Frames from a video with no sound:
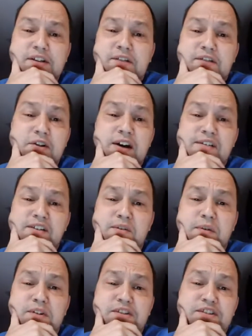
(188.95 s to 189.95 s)
So if you do have any
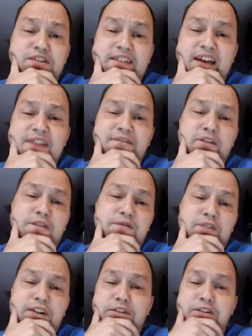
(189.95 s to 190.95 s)
questions on that, feel
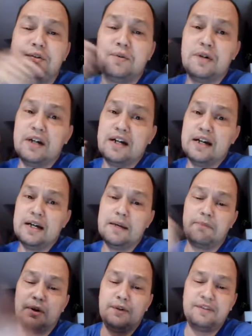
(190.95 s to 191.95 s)
free to
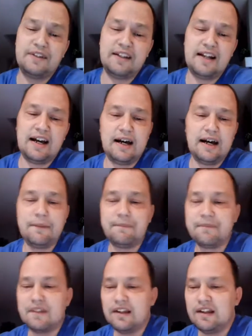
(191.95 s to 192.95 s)
post it.
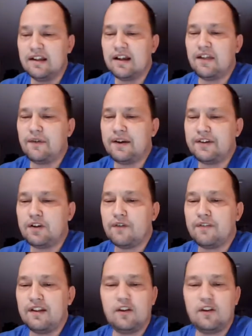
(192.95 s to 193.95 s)
Otherwise,
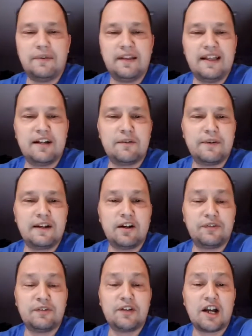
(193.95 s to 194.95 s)
hopefully a little bit later, we could
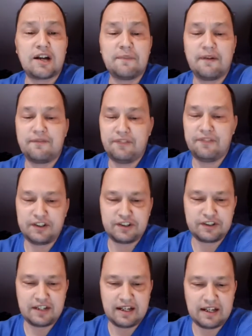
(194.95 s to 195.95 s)
also talk about
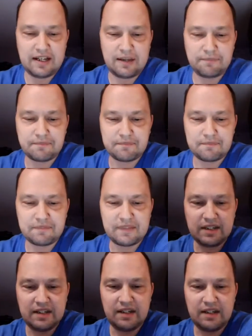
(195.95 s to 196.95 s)
fish. And
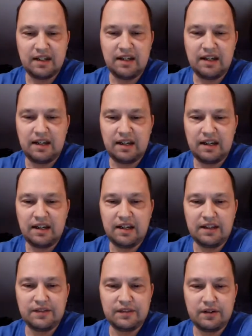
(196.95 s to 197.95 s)

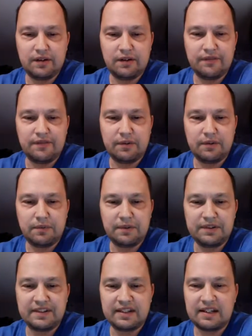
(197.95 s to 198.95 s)
so if anyone
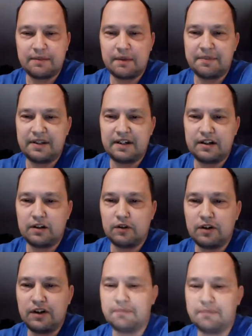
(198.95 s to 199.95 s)
wants to come up here,
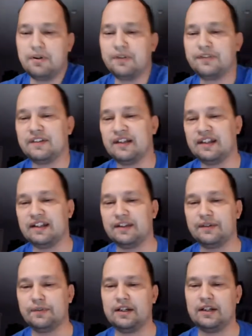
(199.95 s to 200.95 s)
I'll go ahead and post a link
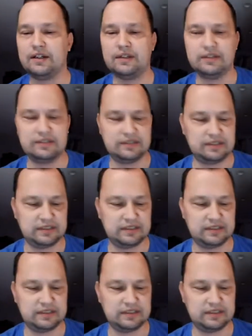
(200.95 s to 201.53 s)
as well.